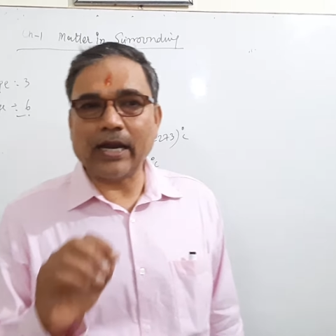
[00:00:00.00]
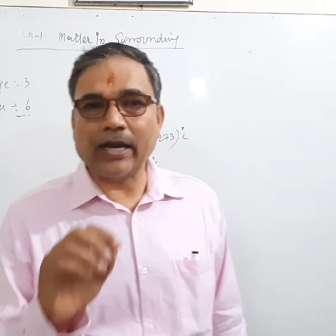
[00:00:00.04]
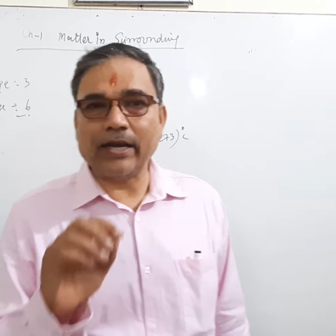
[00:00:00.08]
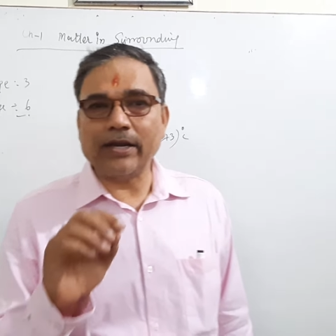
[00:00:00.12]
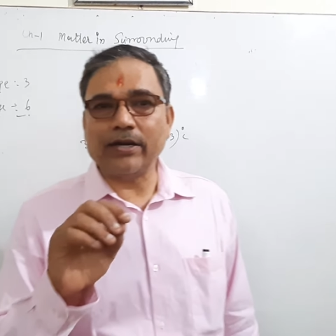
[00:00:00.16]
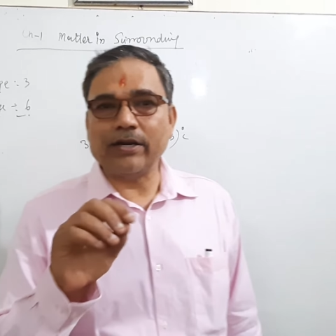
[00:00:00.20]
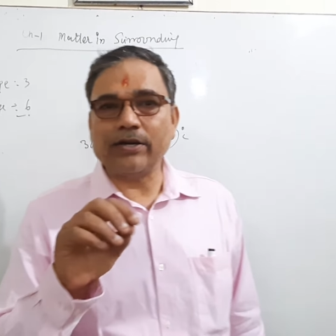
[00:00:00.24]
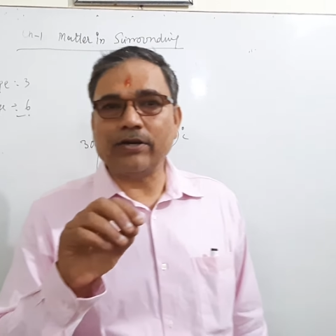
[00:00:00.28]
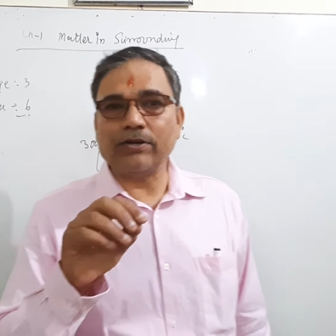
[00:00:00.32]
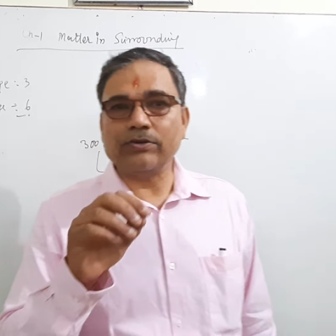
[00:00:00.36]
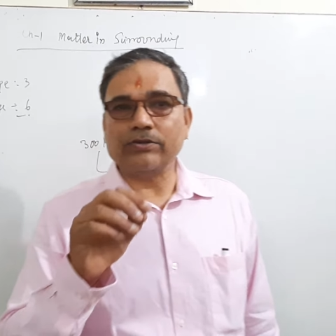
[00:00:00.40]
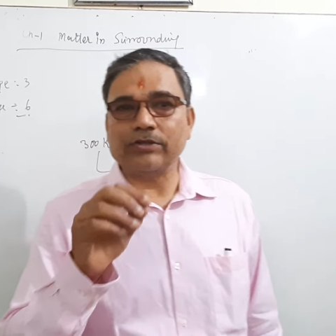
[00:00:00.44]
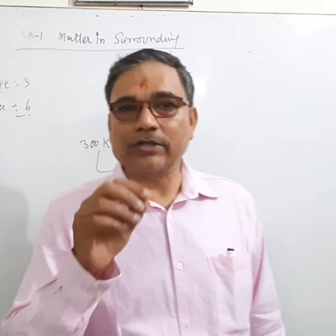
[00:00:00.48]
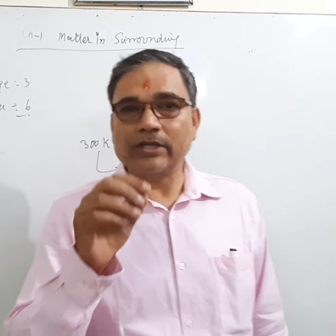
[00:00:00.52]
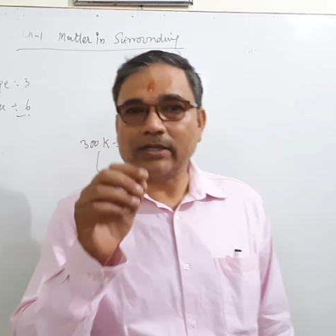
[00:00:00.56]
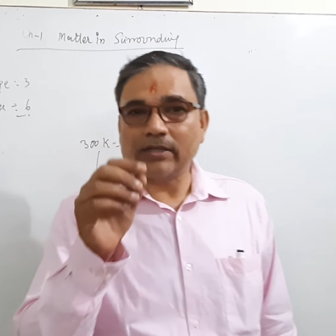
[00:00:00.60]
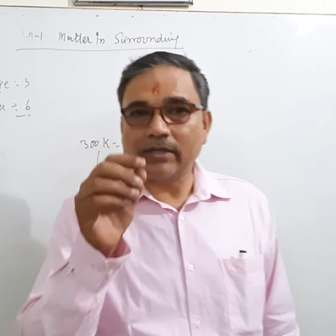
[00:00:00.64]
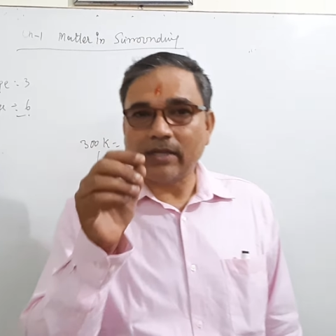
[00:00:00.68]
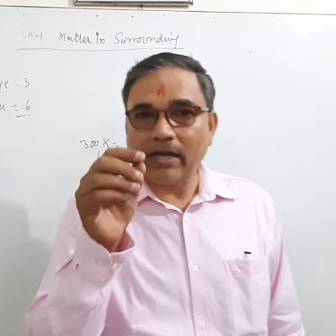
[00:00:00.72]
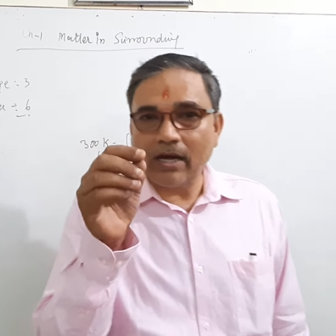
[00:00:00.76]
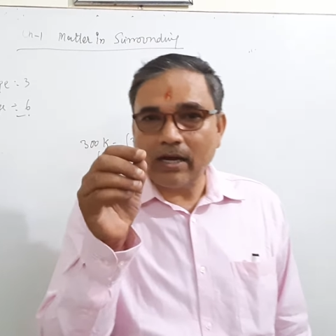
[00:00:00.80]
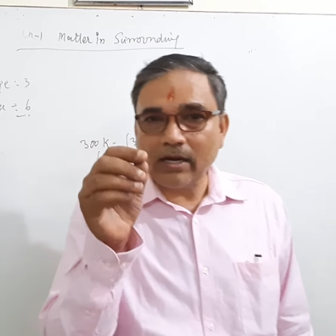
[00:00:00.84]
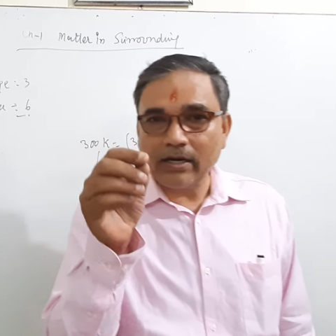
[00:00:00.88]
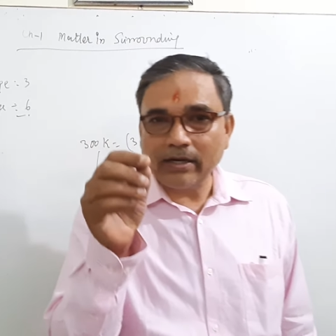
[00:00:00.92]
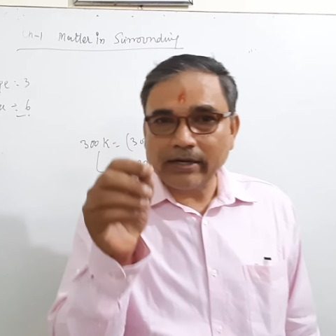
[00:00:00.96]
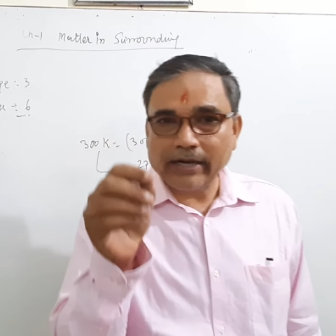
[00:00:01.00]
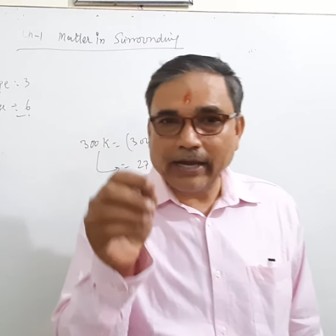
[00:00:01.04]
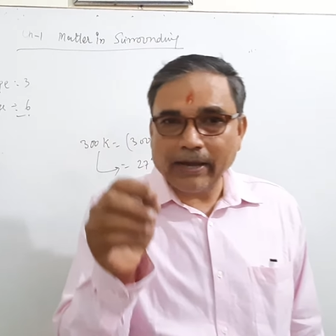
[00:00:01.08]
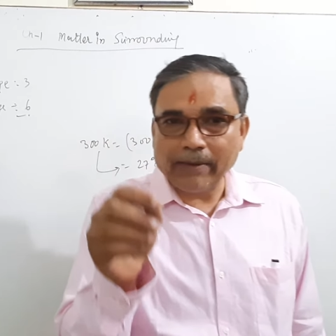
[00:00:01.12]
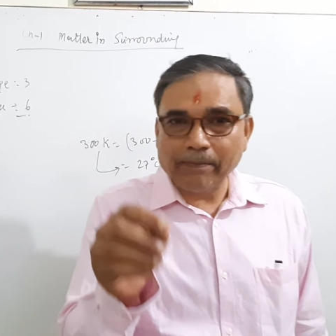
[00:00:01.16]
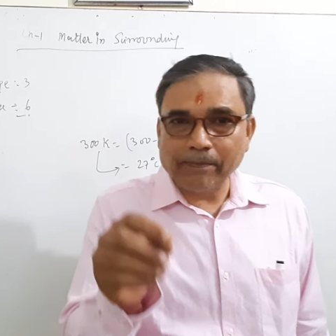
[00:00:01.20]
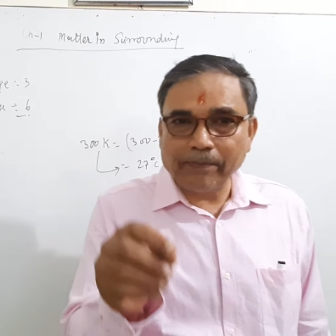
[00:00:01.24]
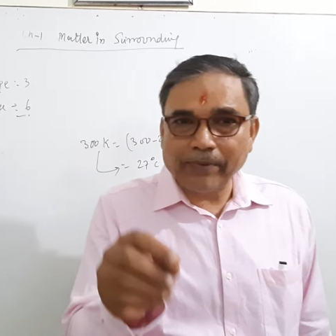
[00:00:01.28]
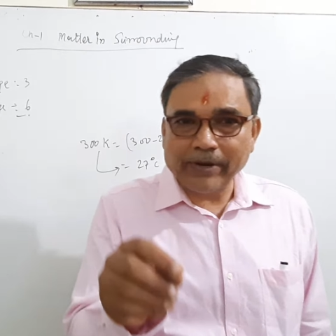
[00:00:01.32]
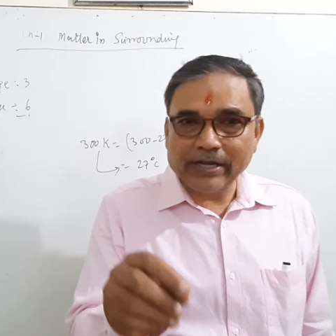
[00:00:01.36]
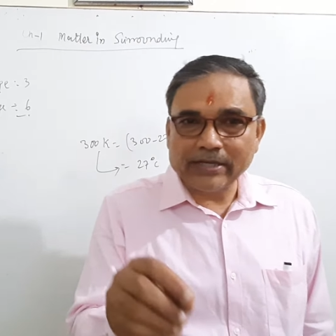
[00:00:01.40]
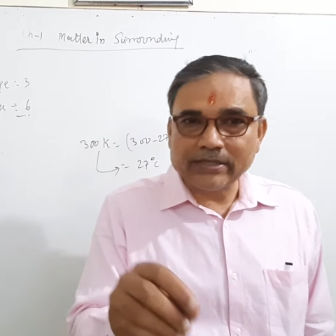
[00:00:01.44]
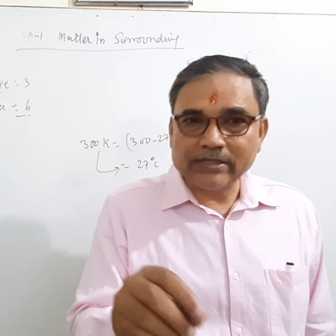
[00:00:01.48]
and reducing the
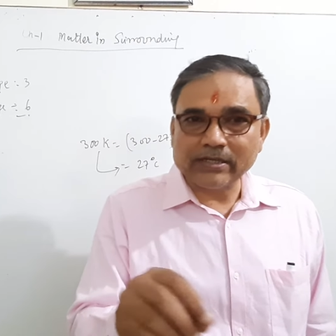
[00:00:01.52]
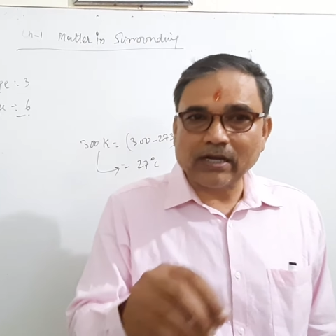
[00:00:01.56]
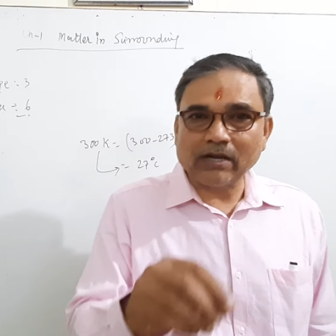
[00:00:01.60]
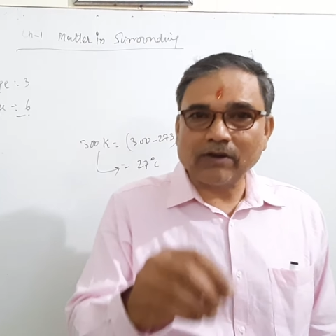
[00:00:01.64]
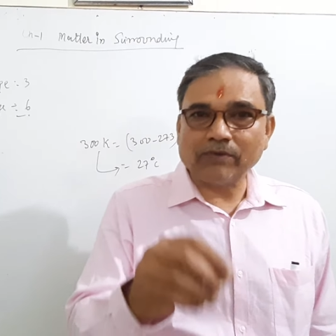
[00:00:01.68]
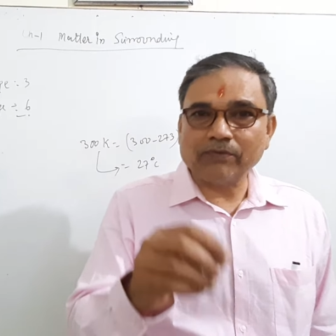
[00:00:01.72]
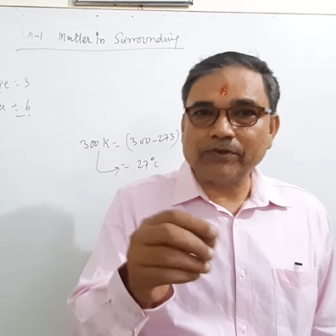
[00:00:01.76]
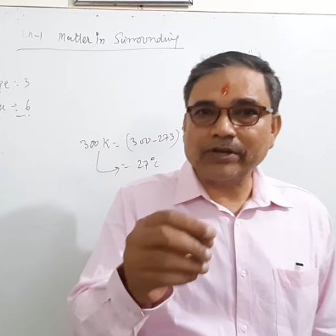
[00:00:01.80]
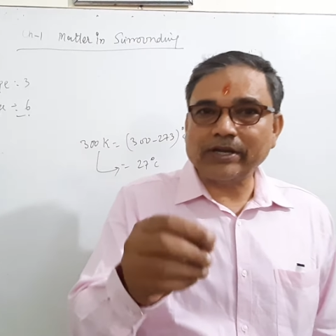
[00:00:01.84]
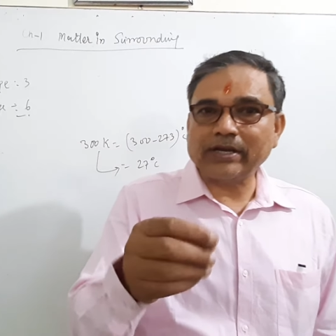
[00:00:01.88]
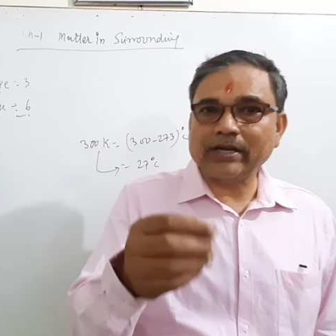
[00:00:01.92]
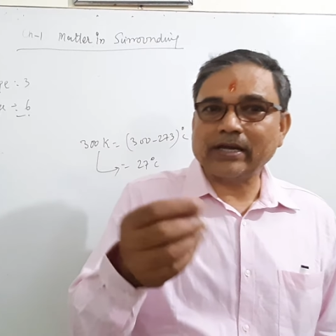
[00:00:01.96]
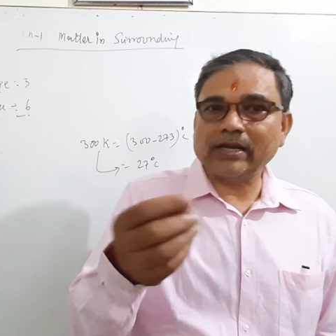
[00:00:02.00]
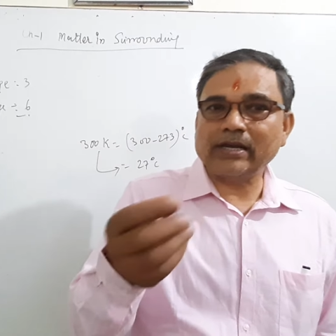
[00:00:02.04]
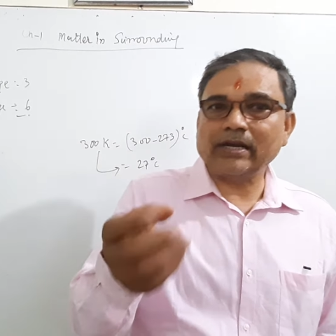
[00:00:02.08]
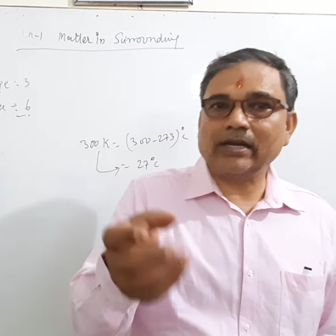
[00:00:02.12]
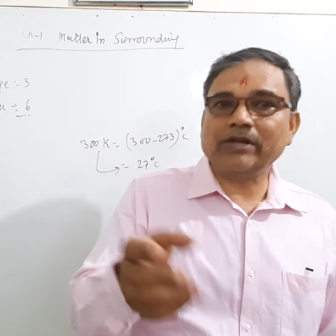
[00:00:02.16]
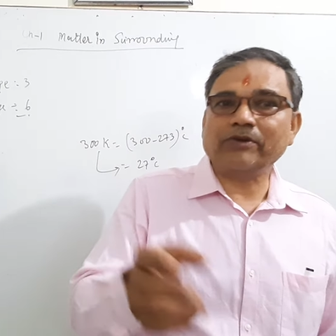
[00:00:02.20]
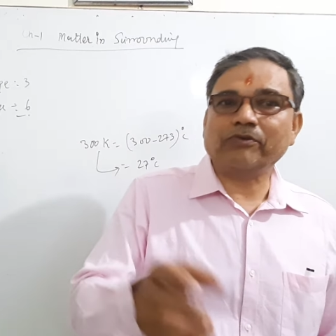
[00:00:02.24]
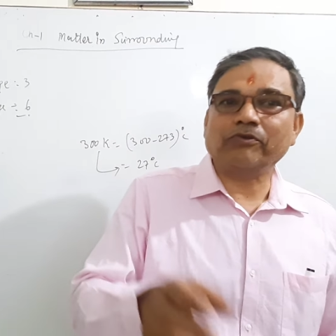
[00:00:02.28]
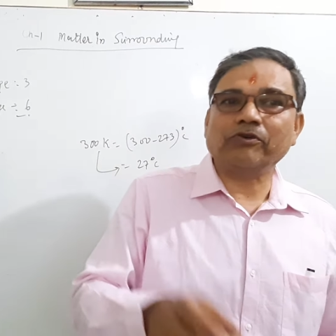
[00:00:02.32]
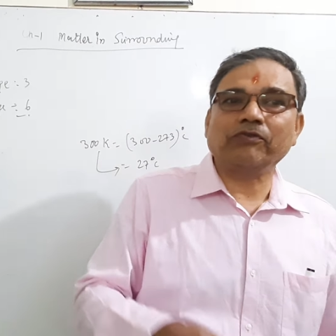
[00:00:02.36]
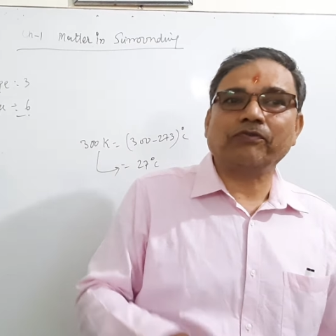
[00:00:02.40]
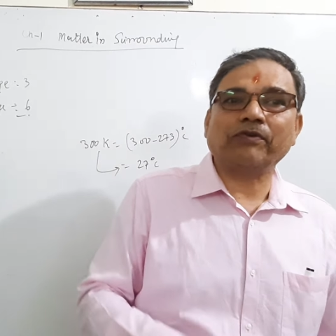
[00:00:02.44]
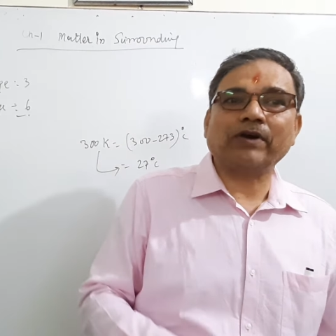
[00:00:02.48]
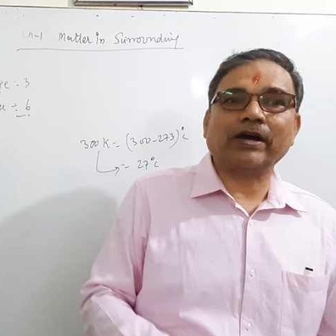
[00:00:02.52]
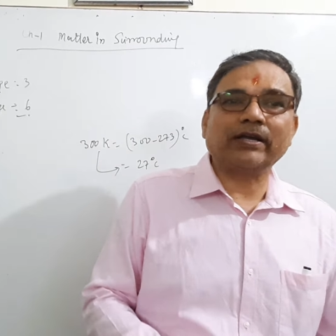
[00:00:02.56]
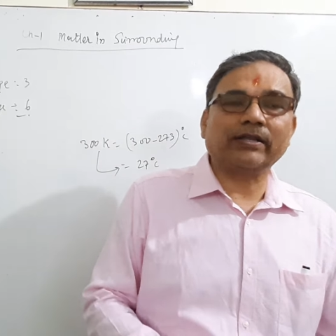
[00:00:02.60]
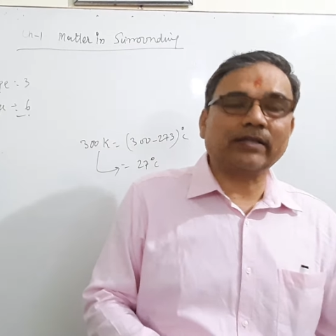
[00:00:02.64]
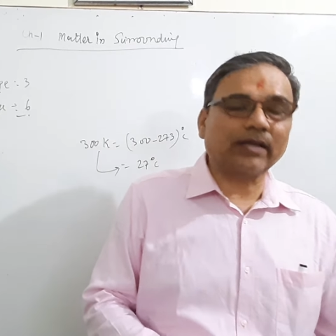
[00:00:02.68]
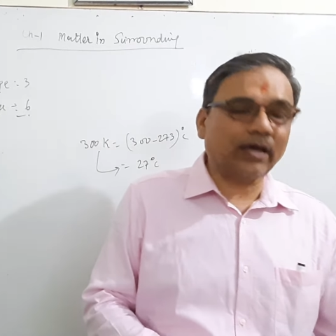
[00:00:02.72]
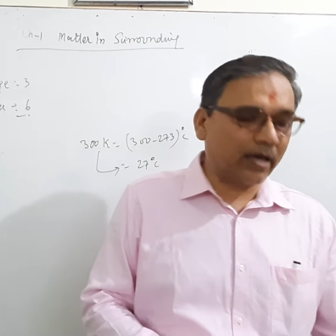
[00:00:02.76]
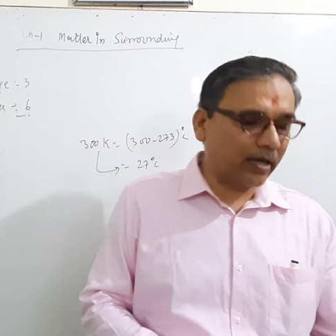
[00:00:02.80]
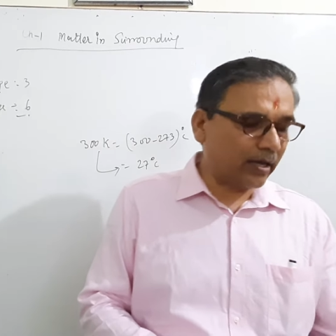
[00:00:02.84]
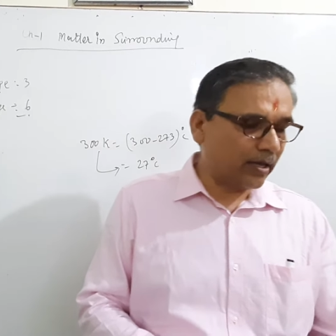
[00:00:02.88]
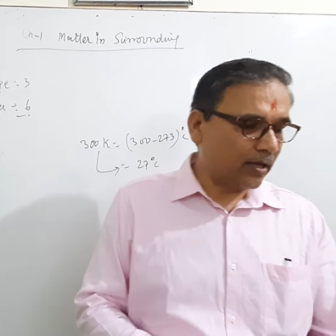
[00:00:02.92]
temperature, we can liquefy the